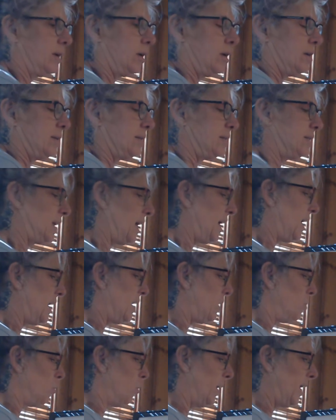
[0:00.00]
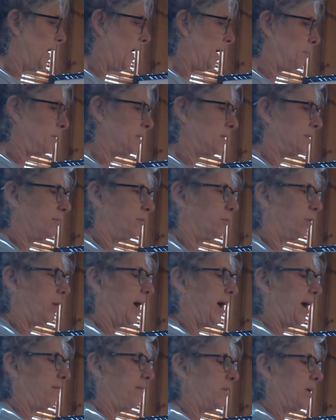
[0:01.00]
Say, what happens if we're
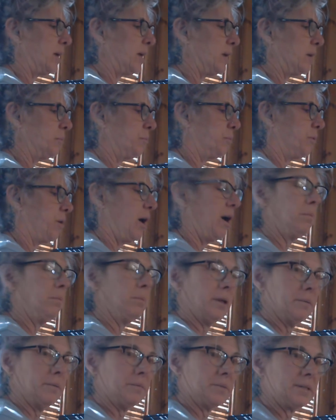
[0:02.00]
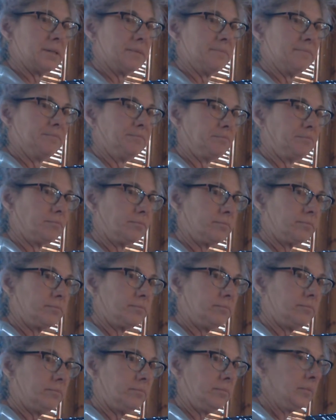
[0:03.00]
having problems?
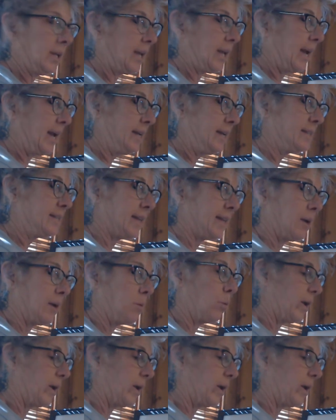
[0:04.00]
Okay, say, what